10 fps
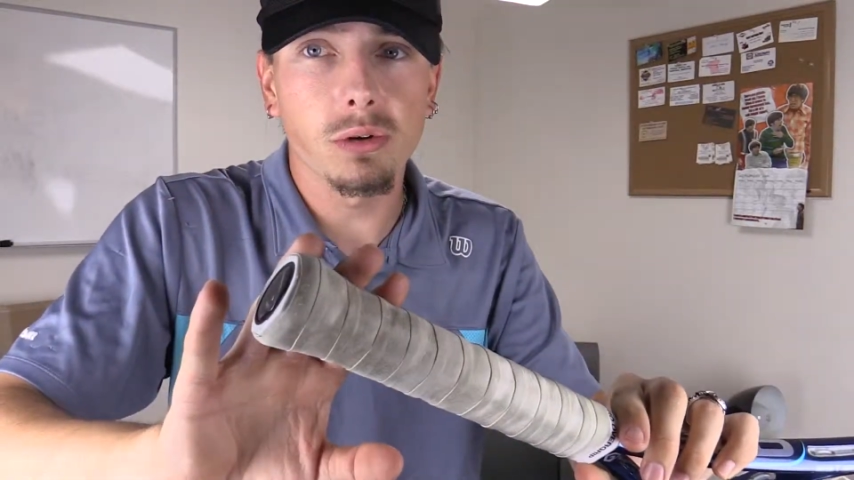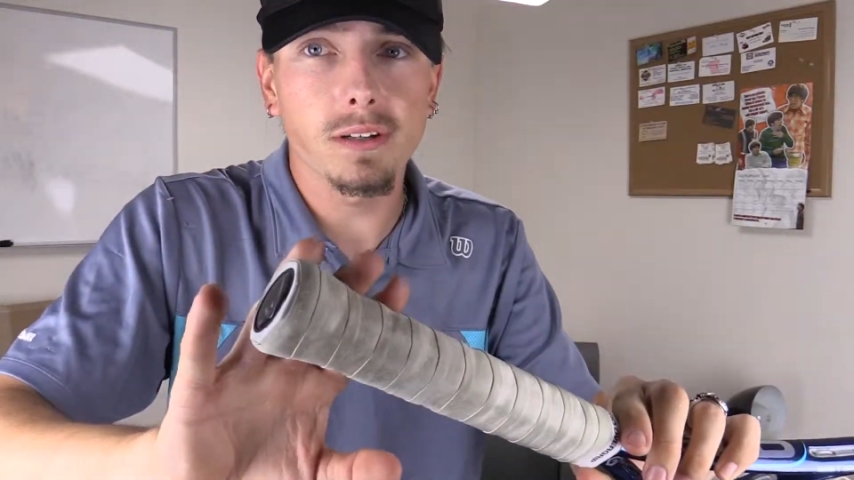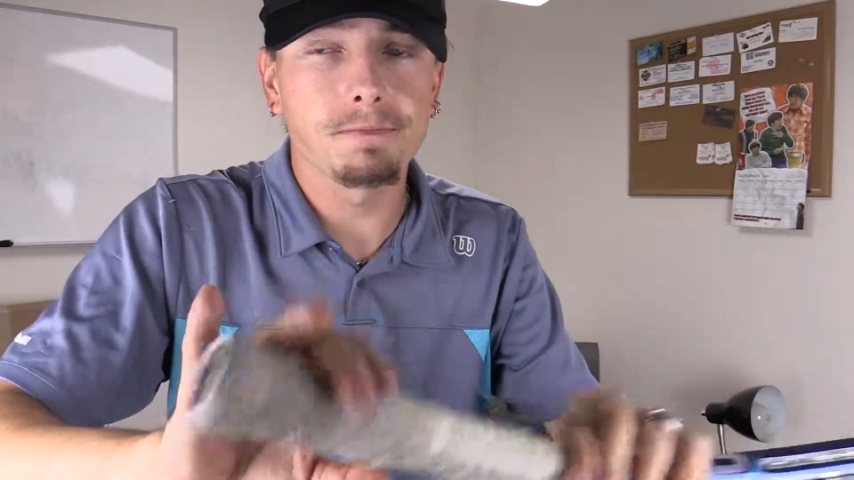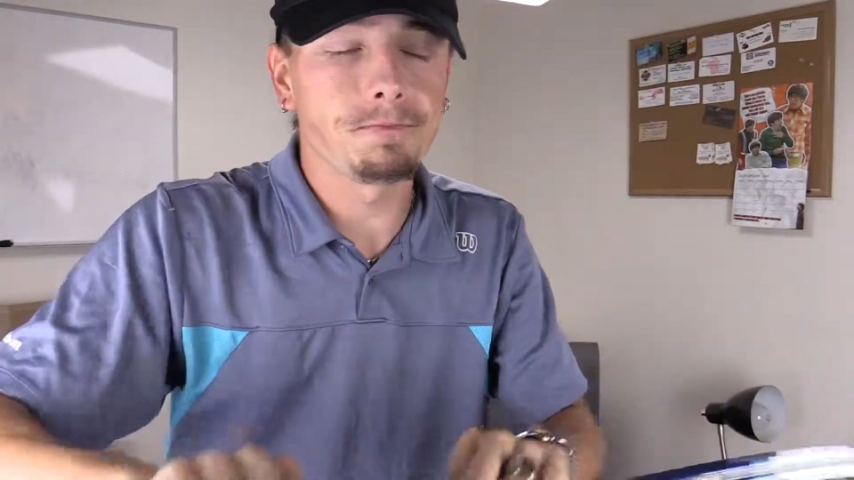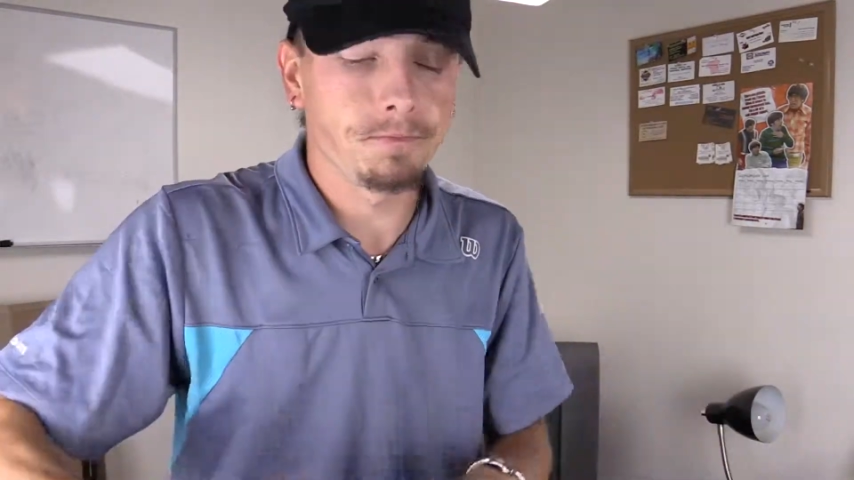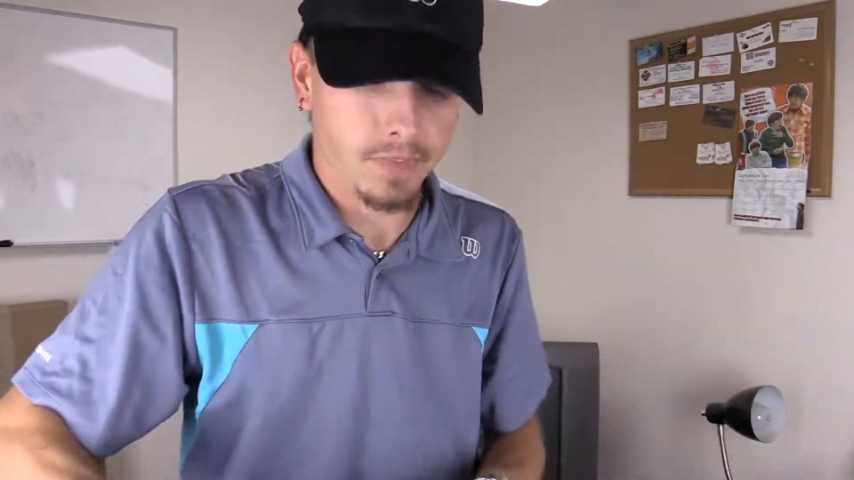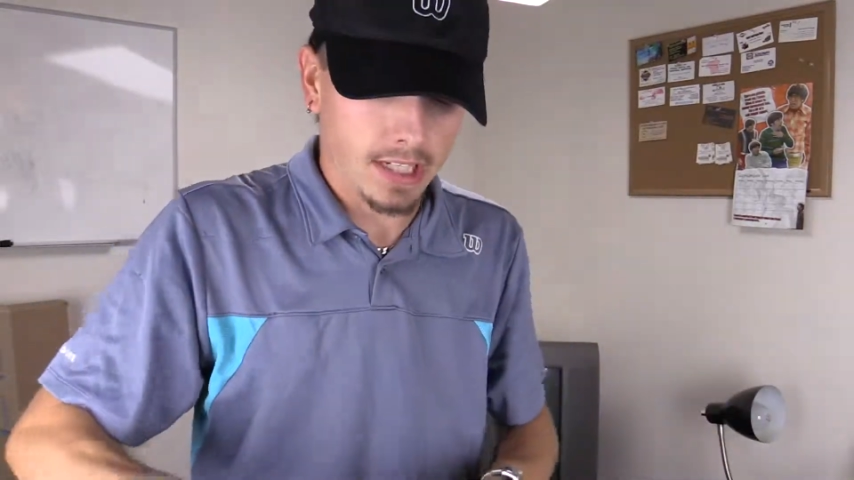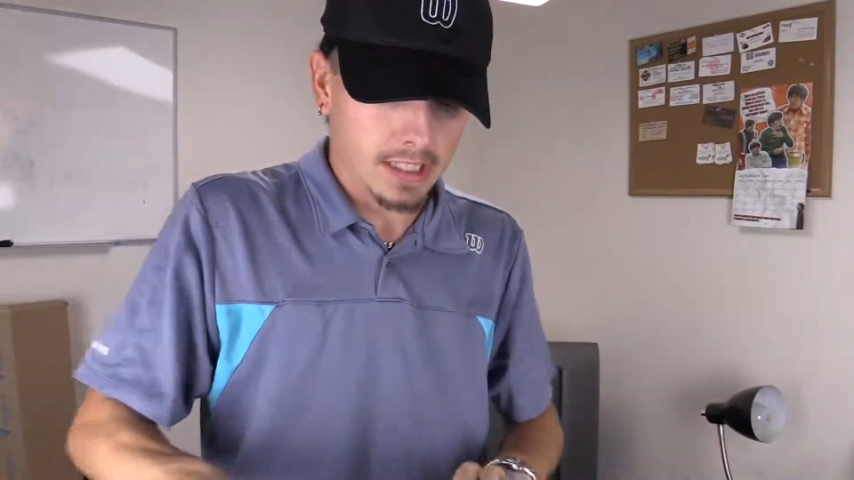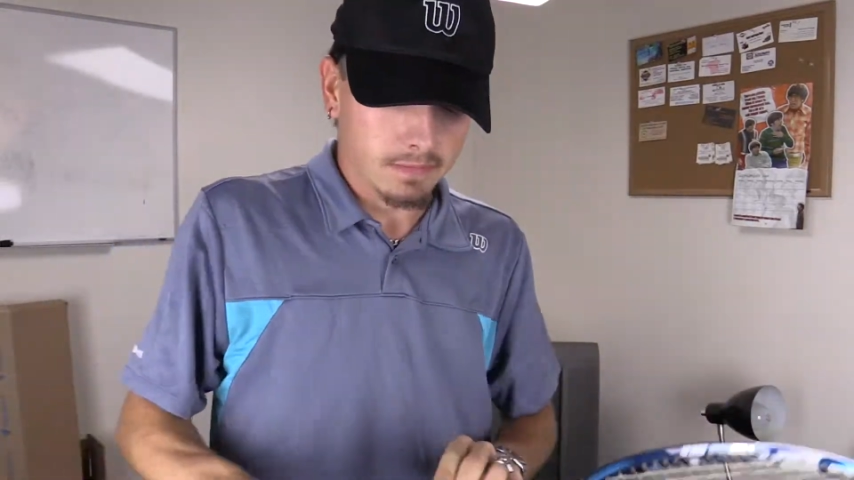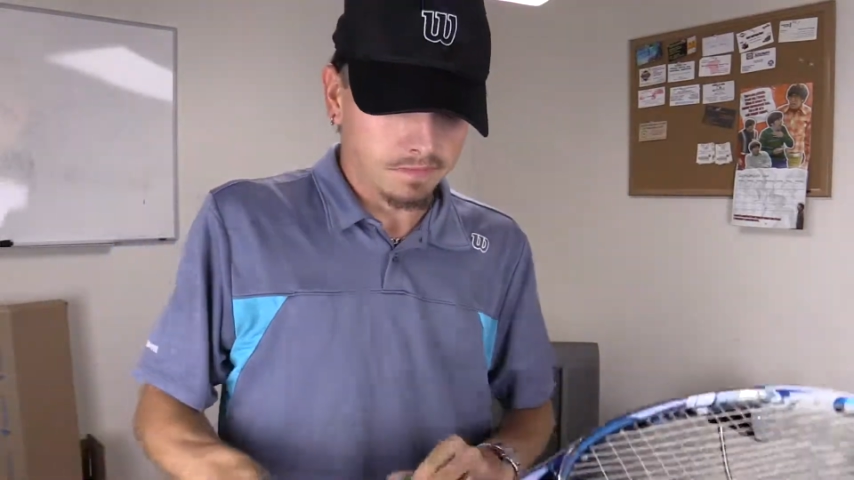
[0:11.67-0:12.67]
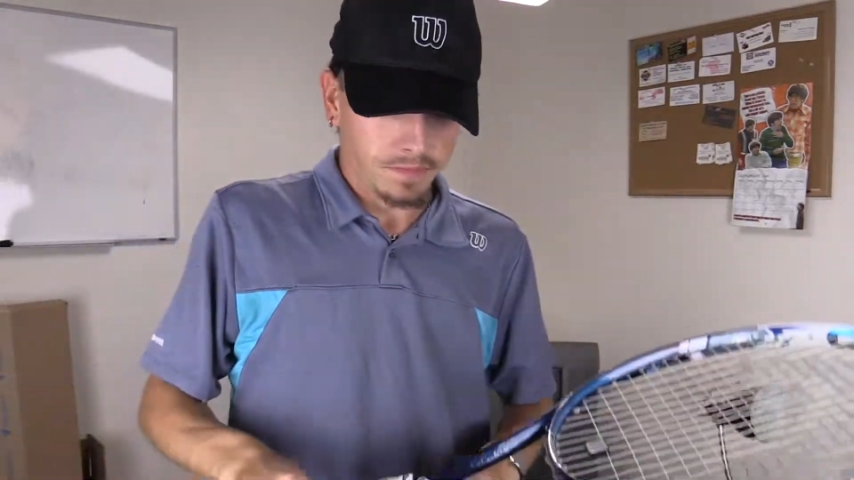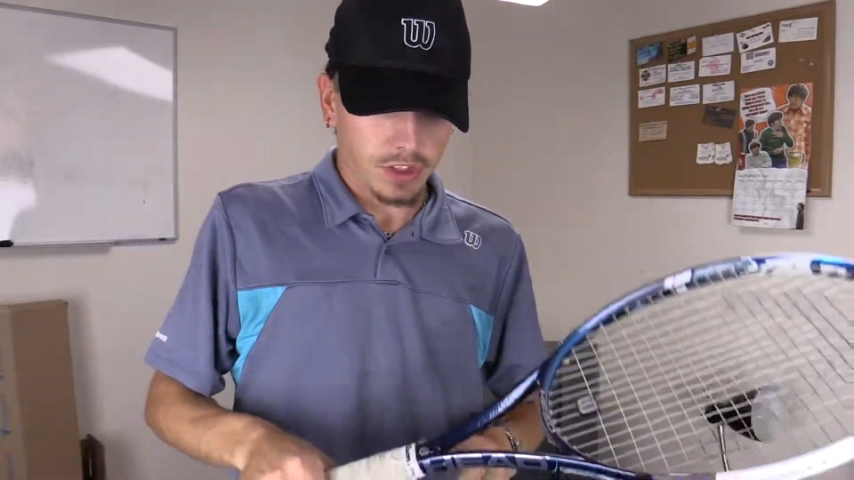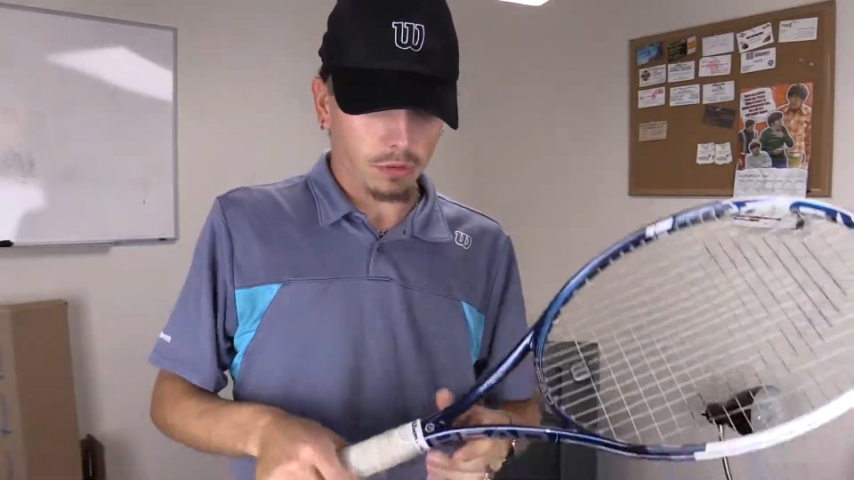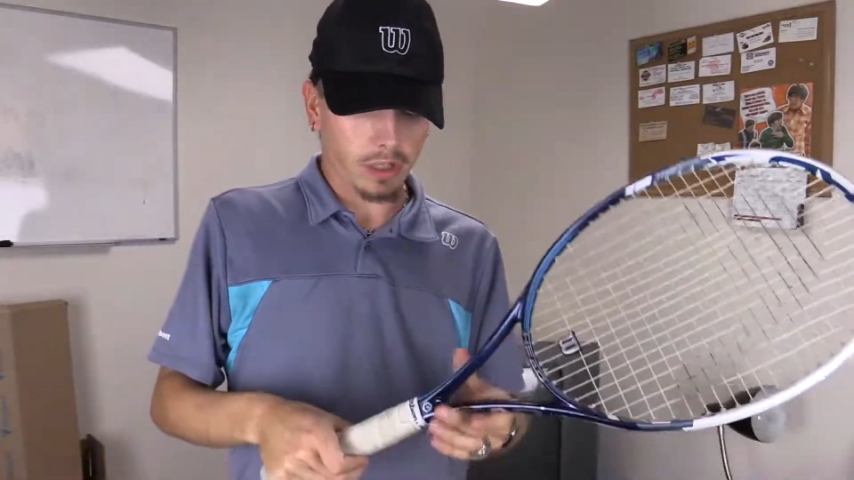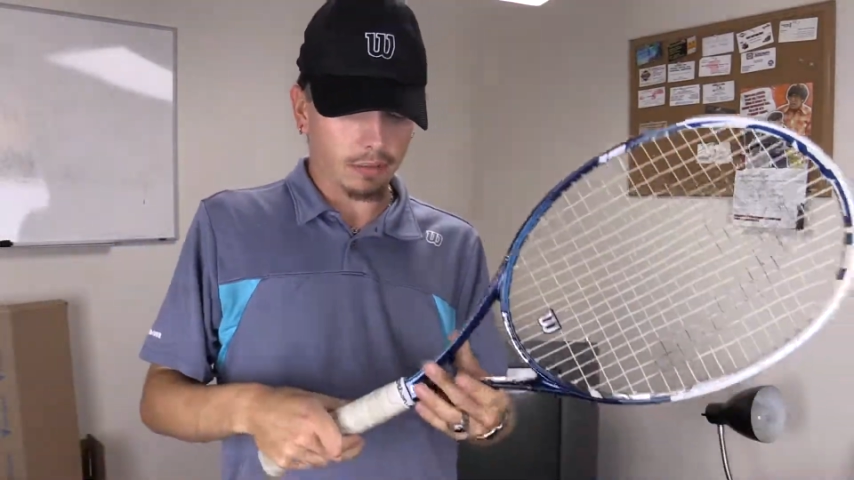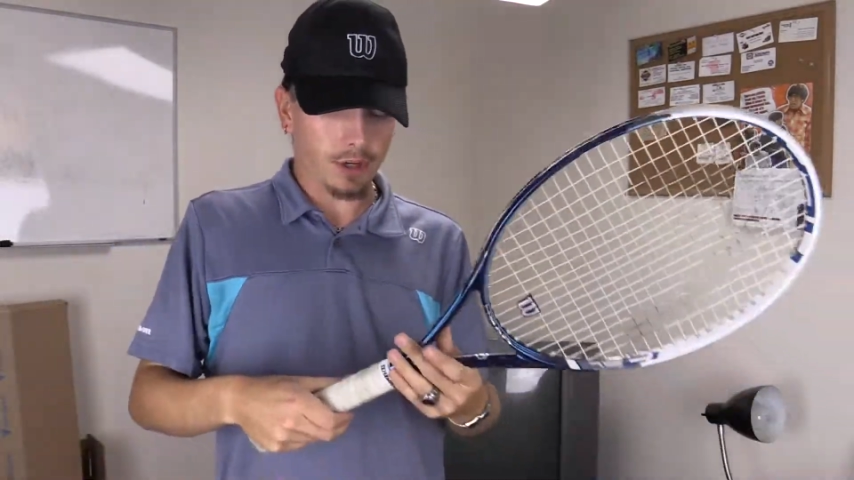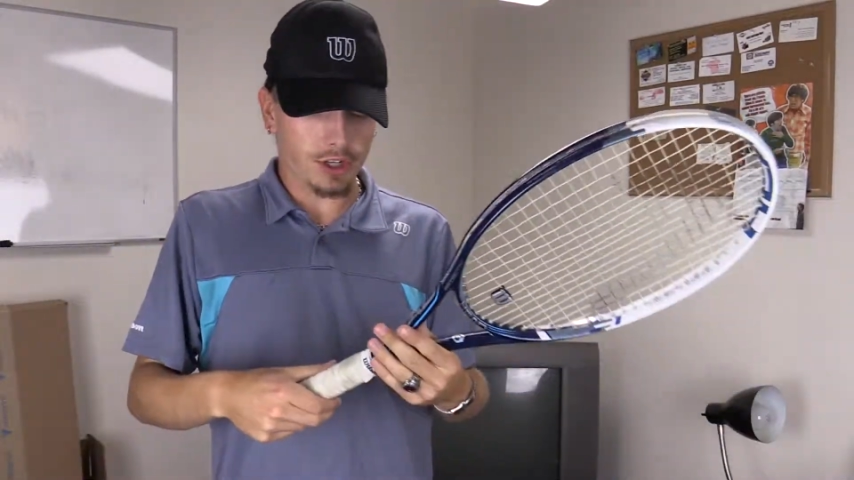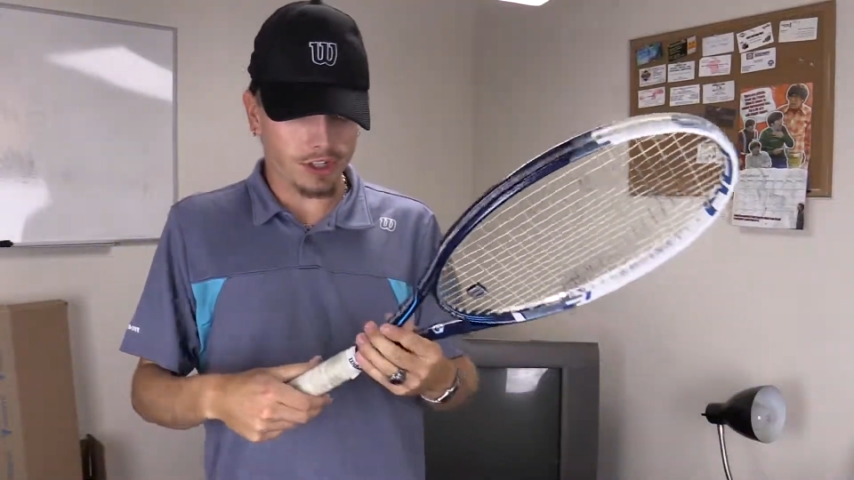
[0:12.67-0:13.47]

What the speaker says: one. So what I'm going to